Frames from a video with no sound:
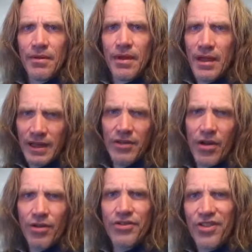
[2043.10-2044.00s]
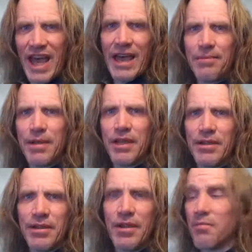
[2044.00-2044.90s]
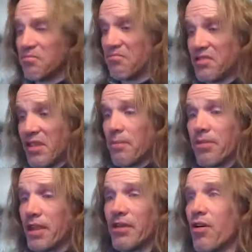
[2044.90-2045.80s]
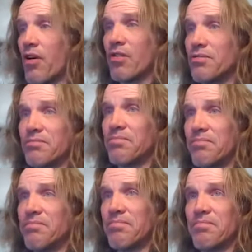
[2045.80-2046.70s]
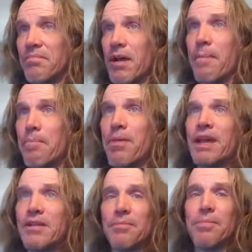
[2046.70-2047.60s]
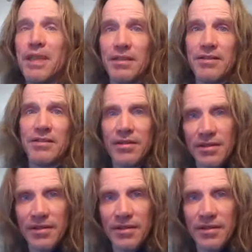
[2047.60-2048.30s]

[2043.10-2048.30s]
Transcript: And he calls that being something called a better beast.